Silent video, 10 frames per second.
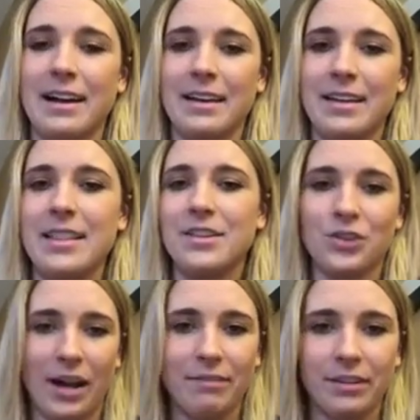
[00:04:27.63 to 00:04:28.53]
In
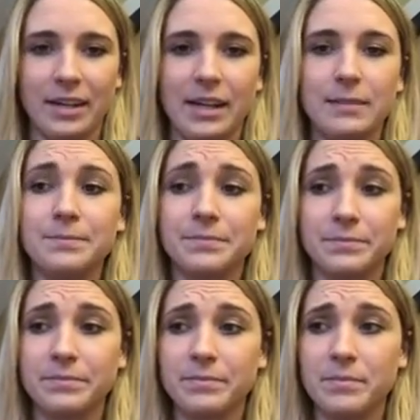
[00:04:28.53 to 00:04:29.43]
traveling,
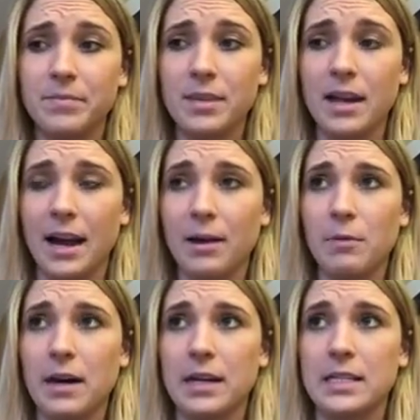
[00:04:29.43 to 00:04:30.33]
I
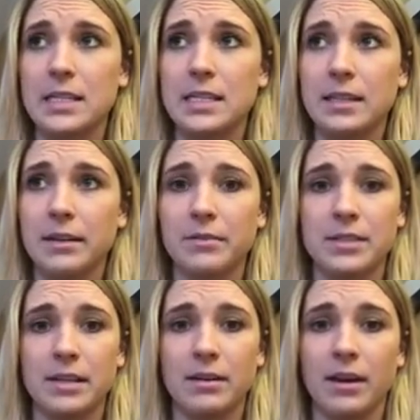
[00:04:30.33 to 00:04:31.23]

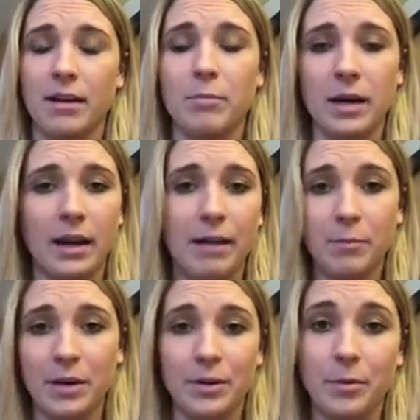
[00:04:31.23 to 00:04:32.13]
haven't
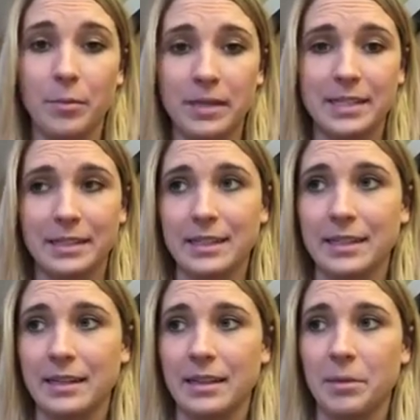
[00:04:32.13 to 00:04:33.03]
been home basically
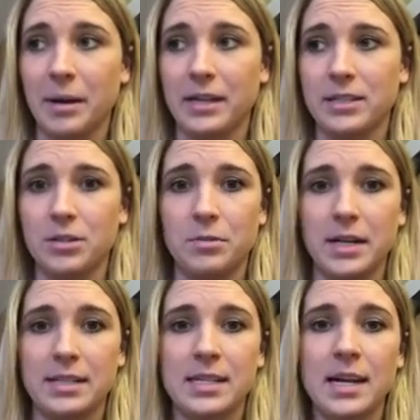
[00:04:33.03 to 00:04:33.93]
in the past 2
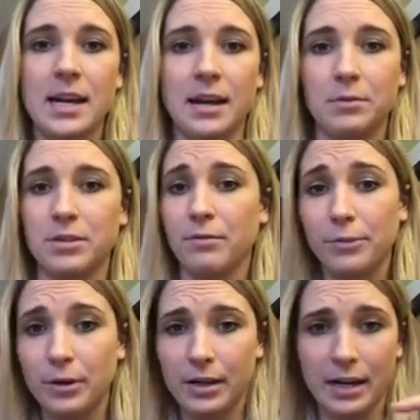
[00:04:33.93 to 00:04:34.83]
weeks. I was in
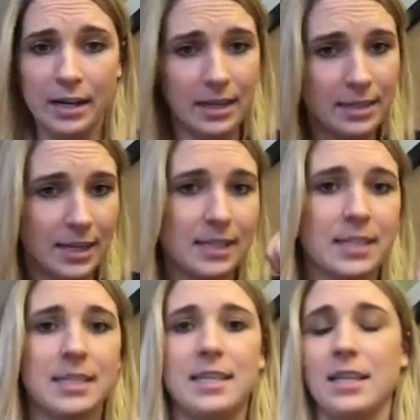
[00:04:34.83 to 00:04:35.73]
Florida and then
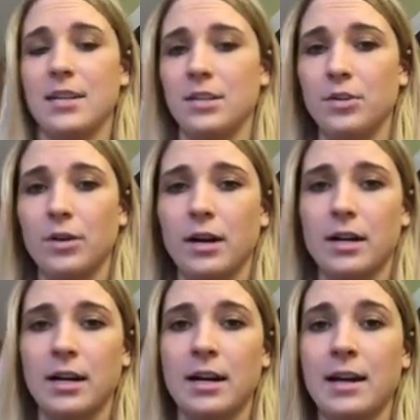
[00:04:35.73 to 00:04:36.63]
Texas and then New
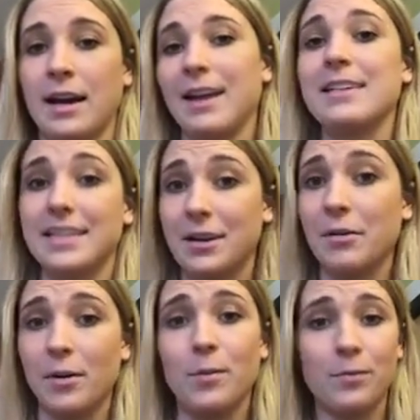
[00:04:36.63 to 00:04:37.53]
York. I did go
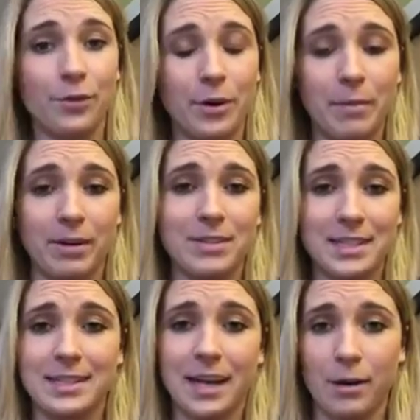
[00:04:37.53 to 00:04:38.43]
home for about
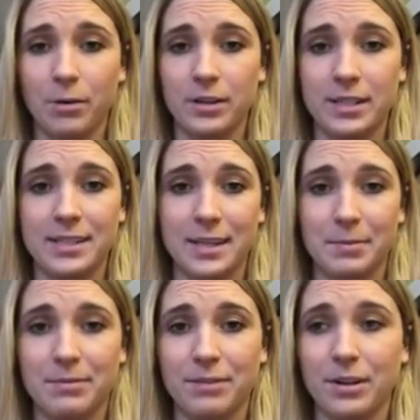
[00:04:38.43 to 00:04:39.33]
6 hours. I
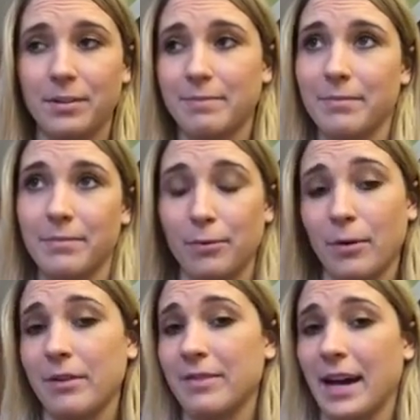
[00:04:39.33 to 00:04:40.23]
slept for
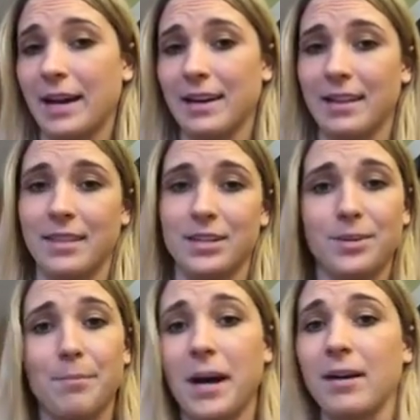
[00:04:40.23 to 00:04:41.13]
4 of that and then
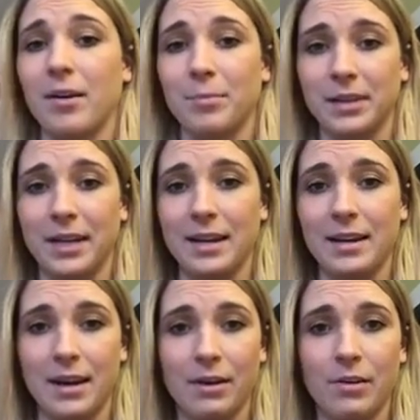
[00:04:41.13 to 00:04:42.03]
jumped back on a plane, and
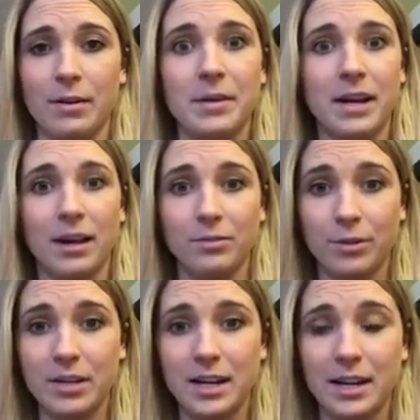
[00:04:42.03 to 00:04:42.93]
now I'm in
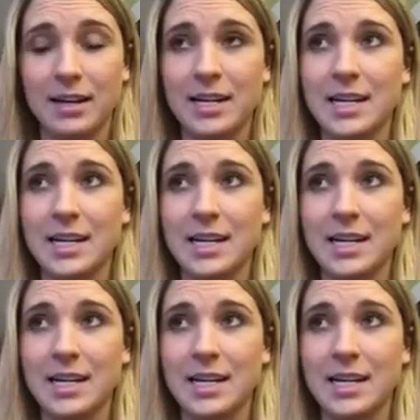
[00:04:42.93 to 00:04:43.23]
California.